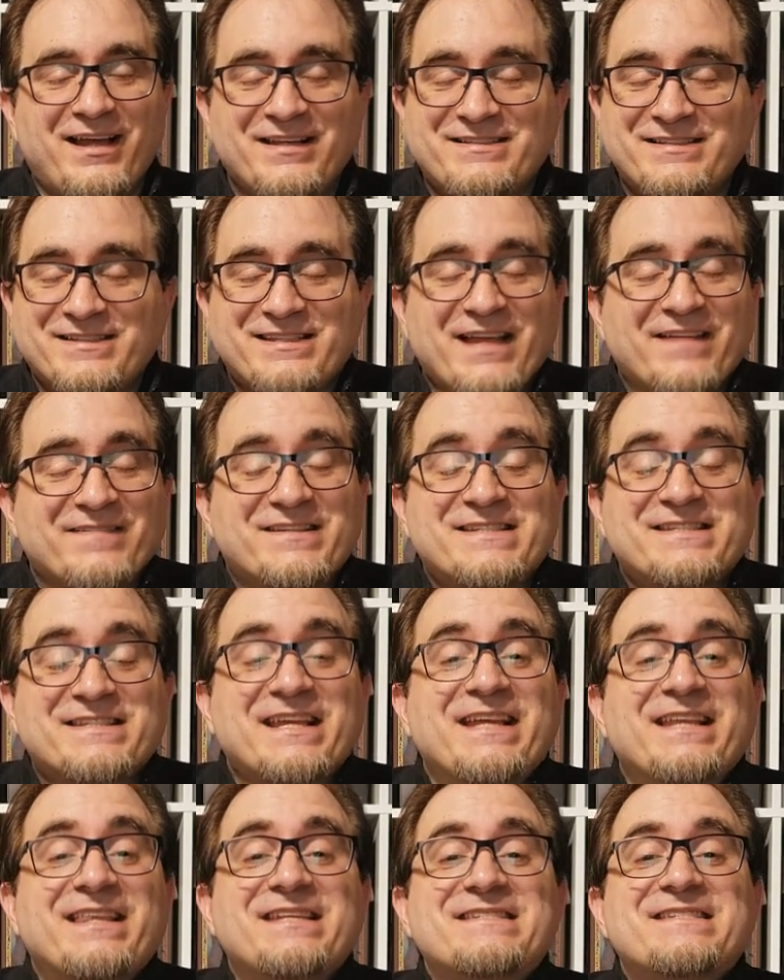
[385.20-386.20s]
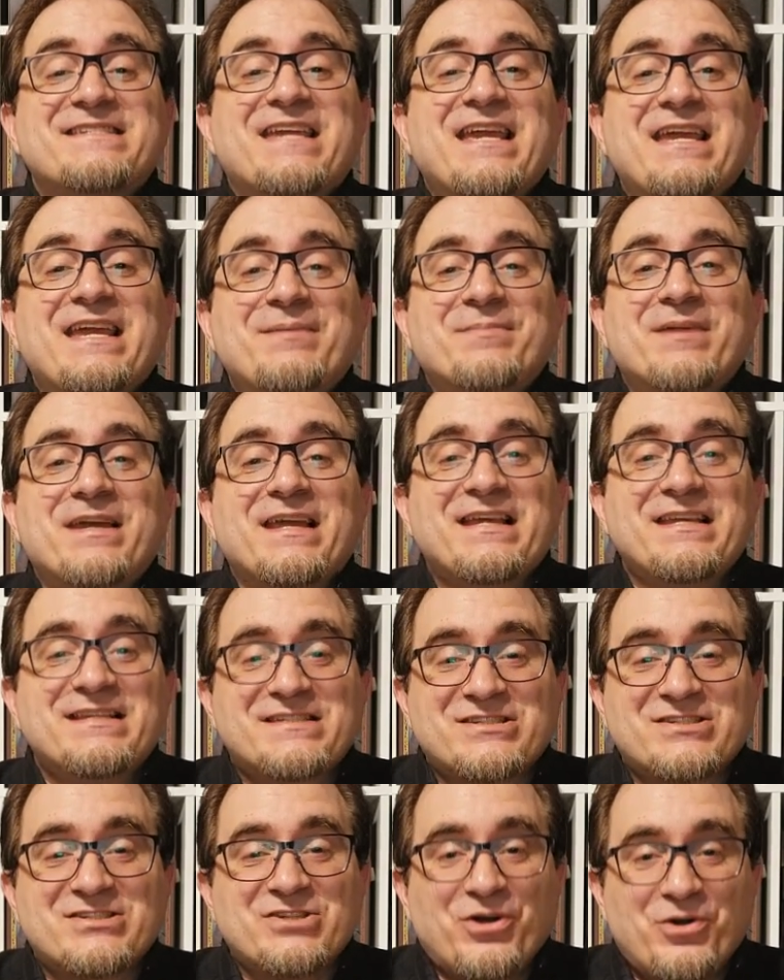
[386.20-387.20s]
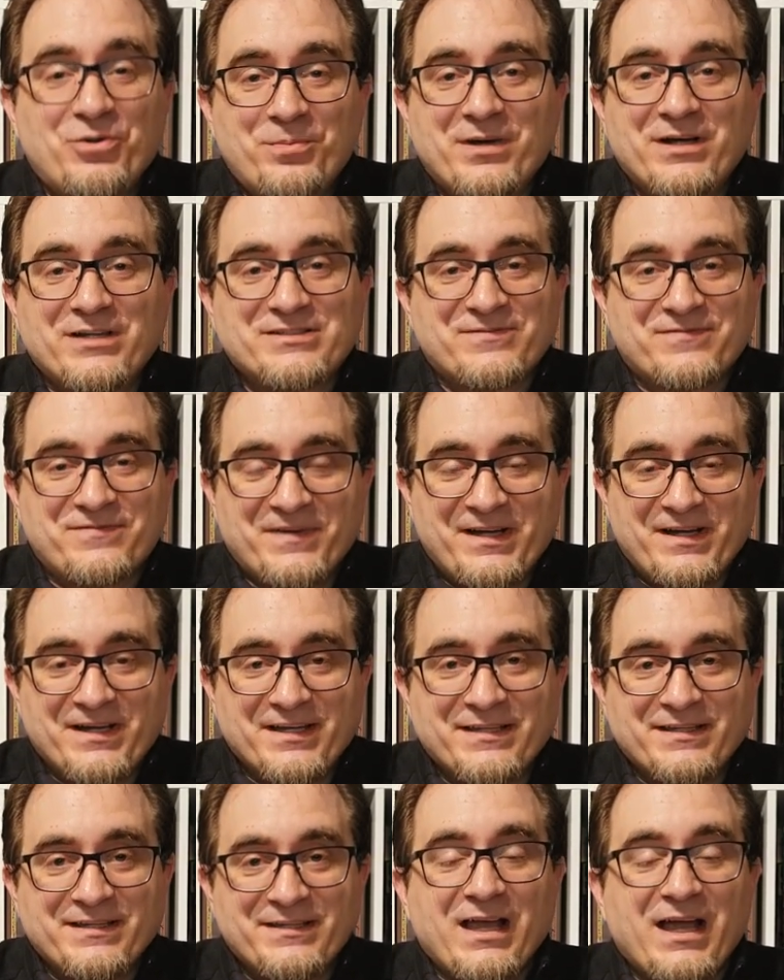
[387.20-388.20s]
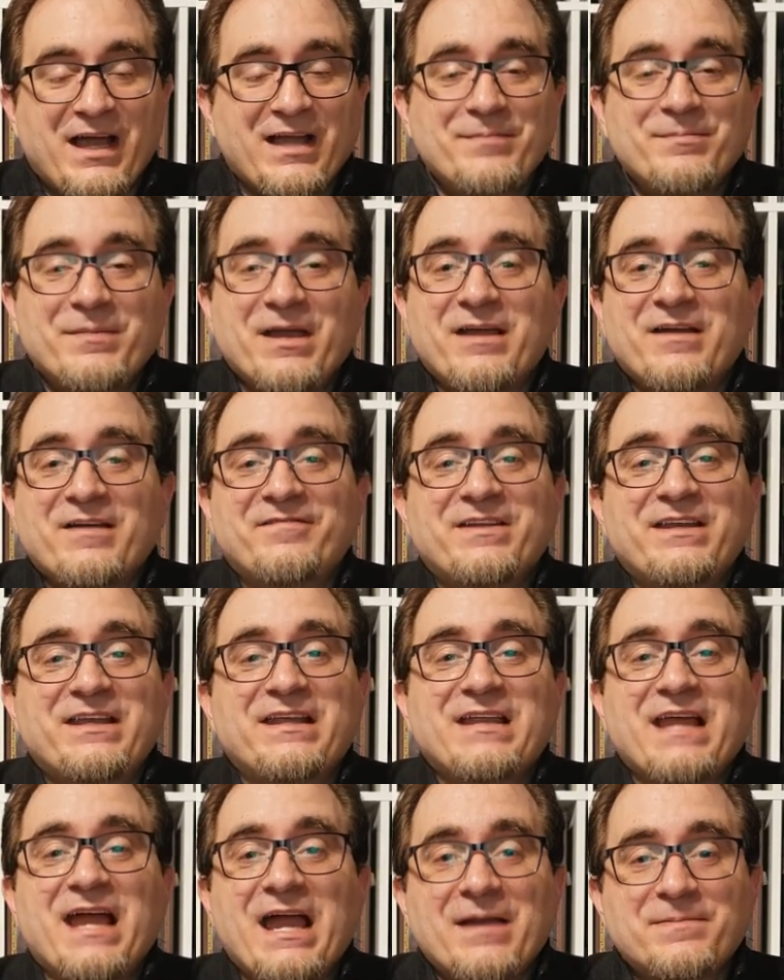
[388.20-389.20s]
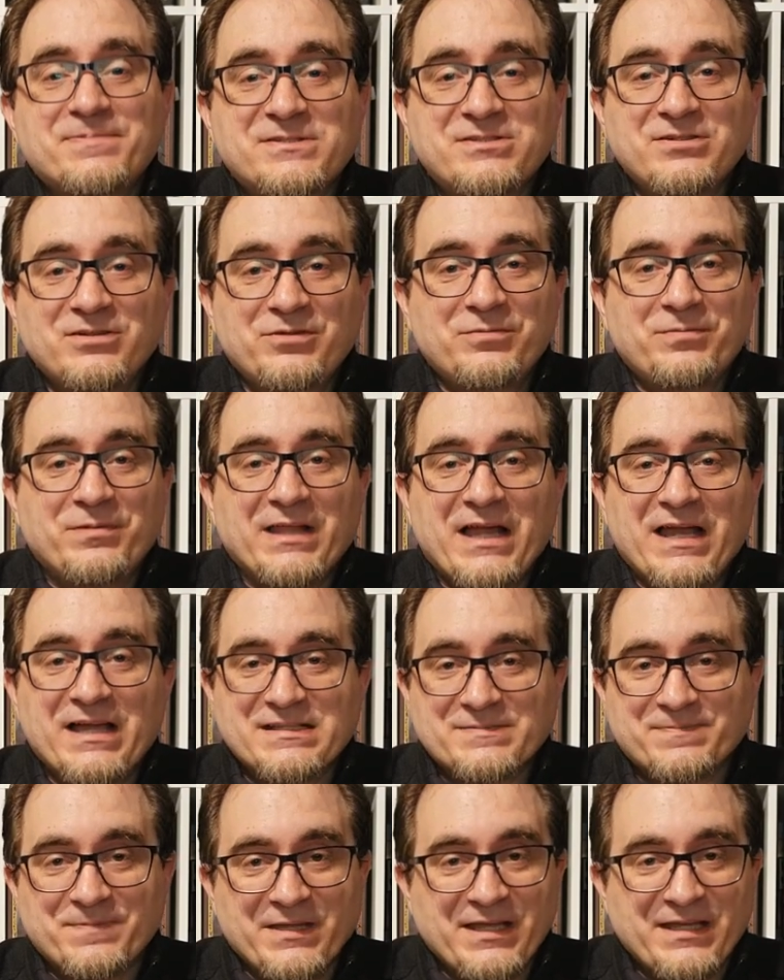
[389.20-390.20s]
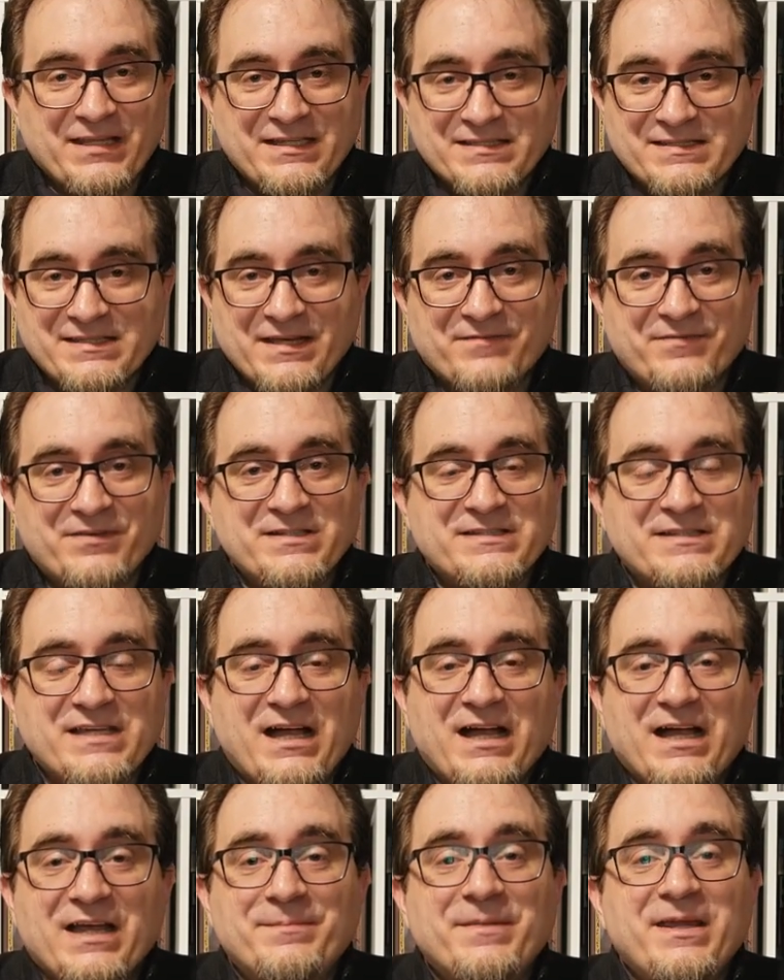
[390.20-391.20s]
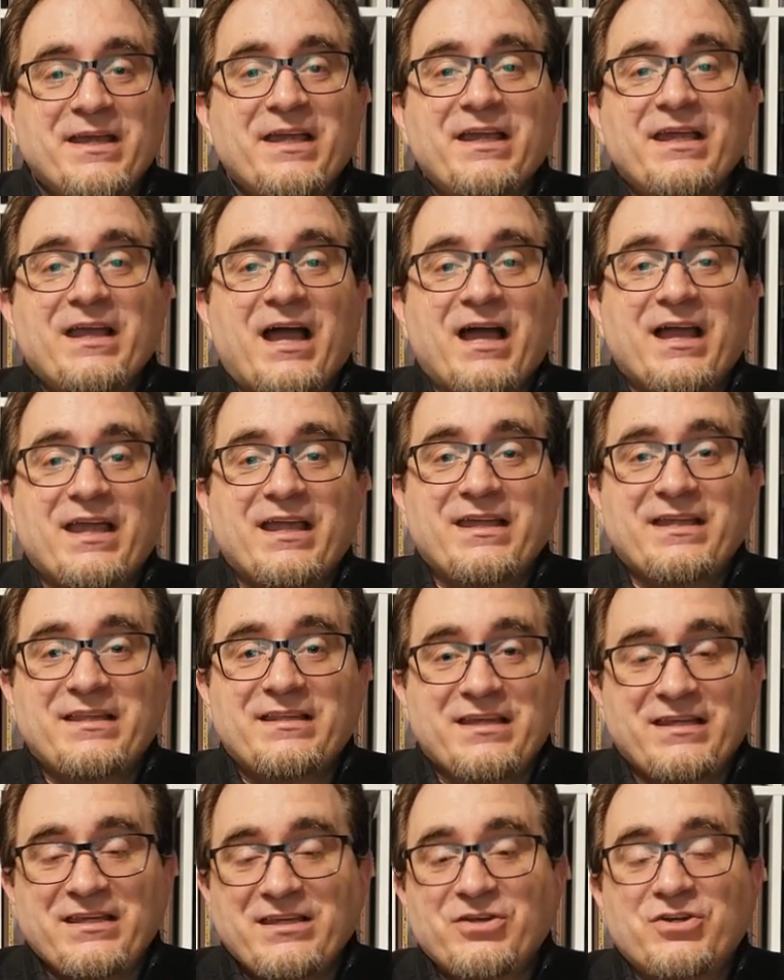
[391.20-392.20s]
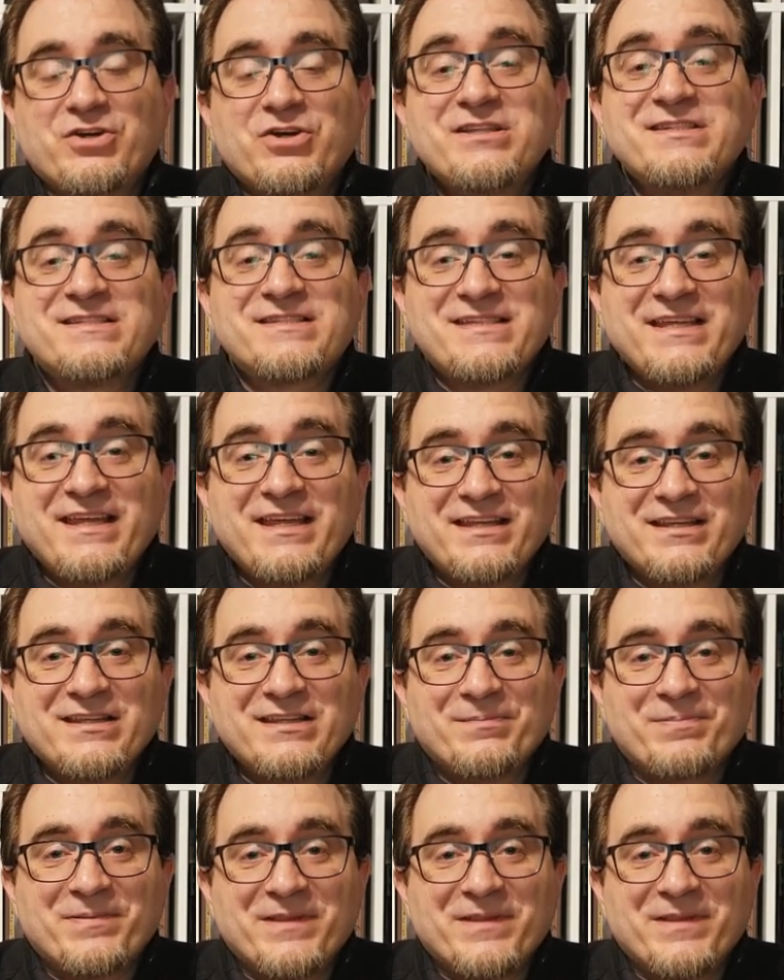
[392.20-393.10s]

I just have to say this game is so much fun. I'm having an absolute blast playing this every time. And you couldn't see it in the